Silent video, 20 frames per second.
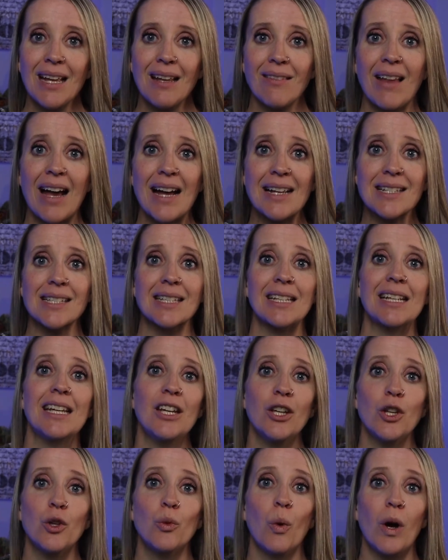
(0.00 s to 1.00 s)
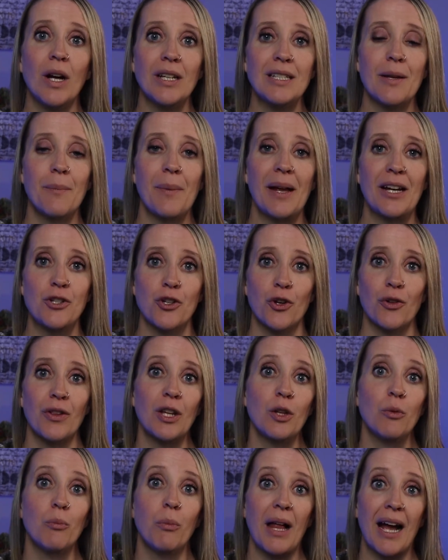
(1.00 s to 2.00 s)
Lastly, you want to make sure
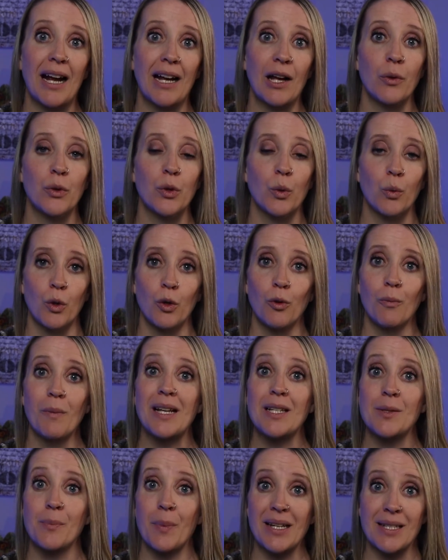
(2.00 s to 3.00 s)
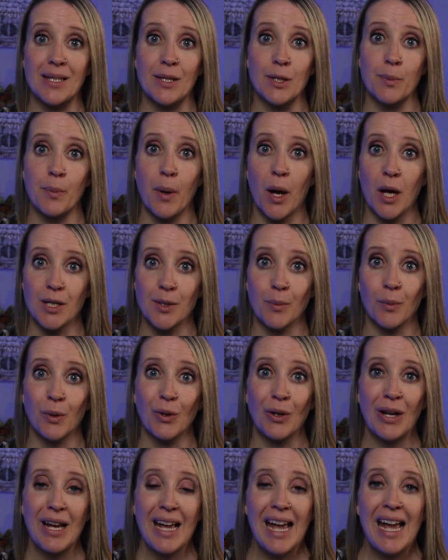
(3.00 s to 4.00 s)
that you black out the room as best as
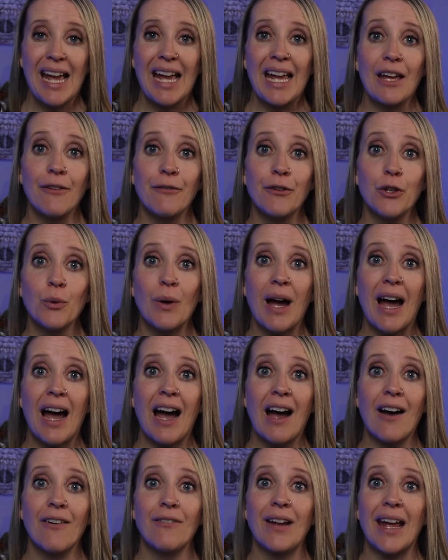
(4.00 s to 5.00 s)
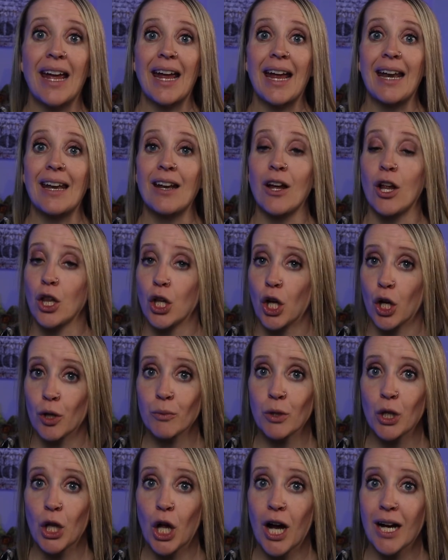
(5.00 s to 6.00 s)
possible. If you have an
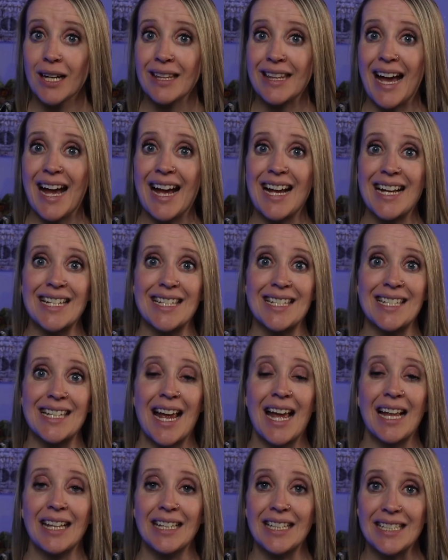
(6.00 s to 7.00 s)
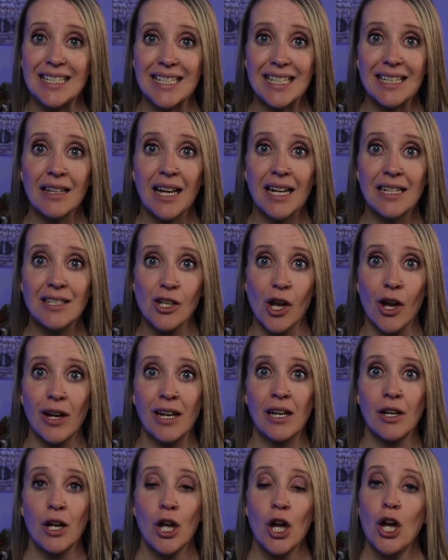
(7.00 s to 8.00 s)
alarm clock that has LED lights on
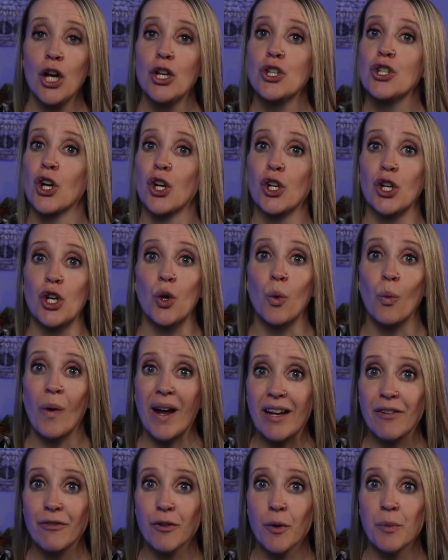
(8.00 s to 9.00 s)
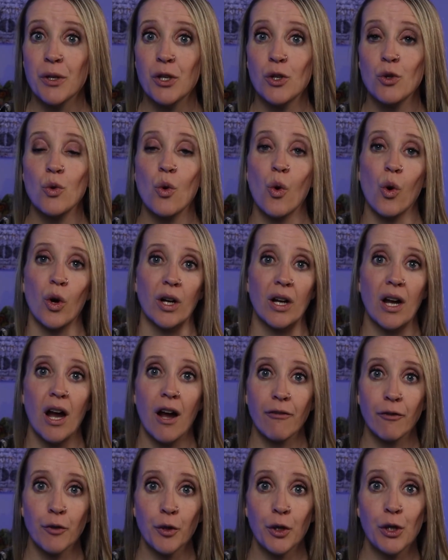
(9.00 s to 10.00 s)
it, turn it away from you or
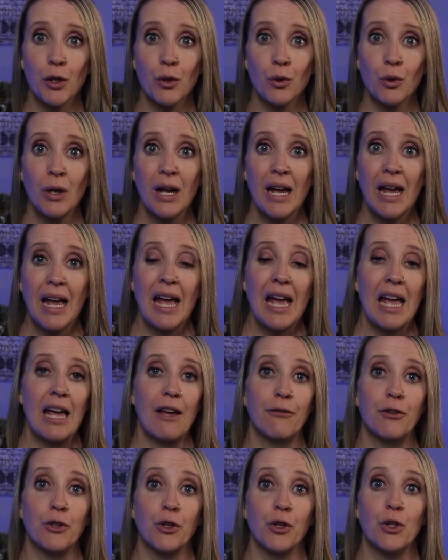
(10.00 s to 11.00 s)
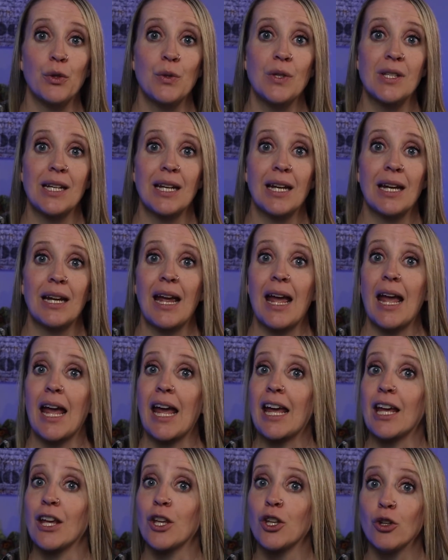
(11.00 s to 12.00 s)
cover you. If you're using
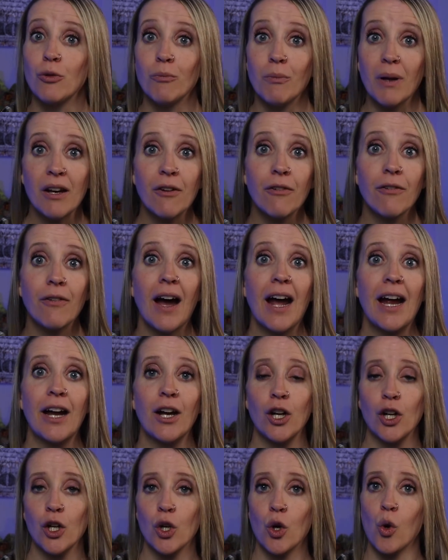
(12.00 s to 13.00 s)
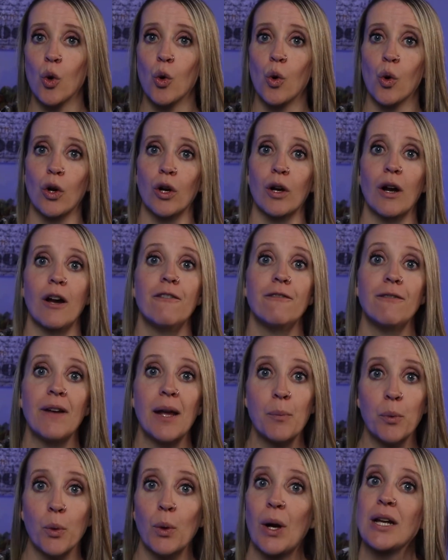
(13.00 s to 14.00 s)
a humidifier or a
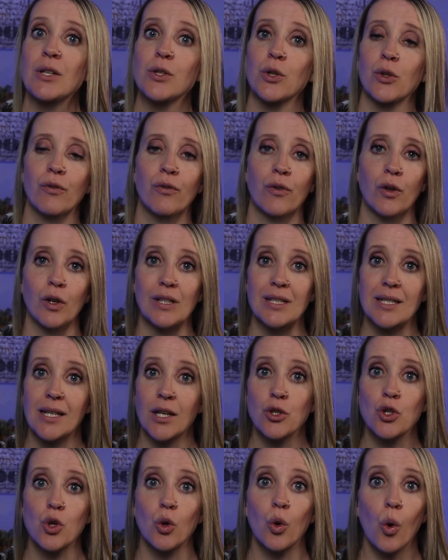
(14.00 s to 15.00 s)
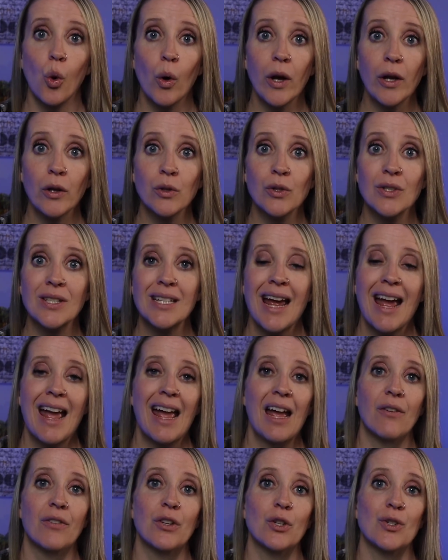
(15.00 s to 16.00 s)
vaporizer for essential oils,
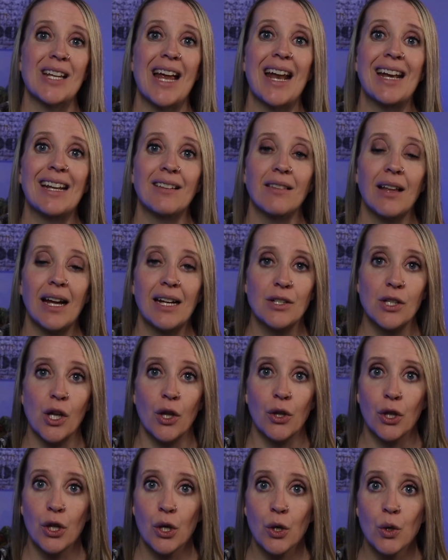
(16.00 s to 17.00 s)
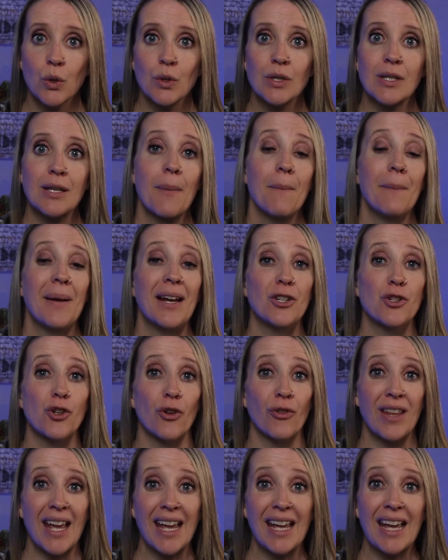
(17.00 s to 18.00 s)
if there's any lights on those, make
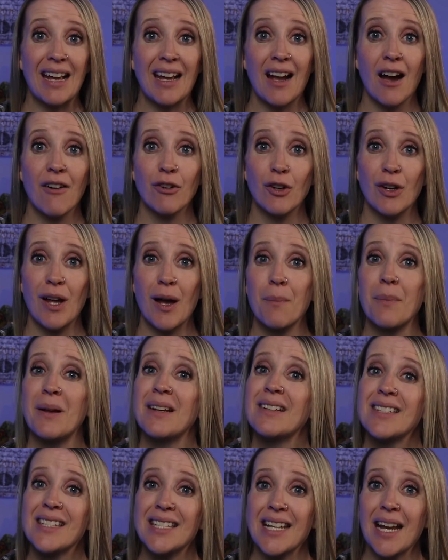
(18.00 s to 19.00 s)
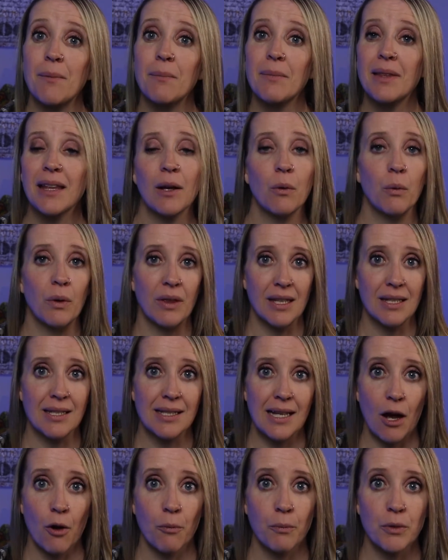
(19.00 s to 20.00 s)
sure they get covered up. Same thing with the
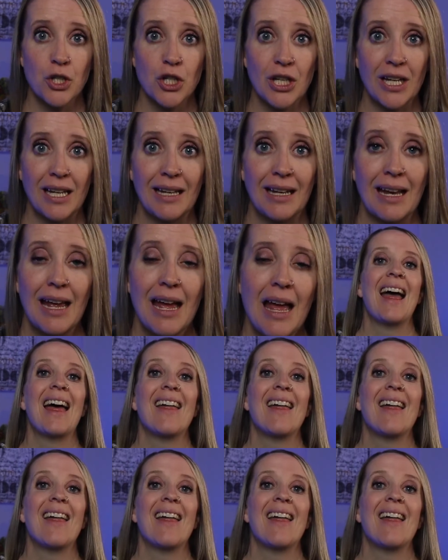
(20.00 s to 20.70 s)
sound machine.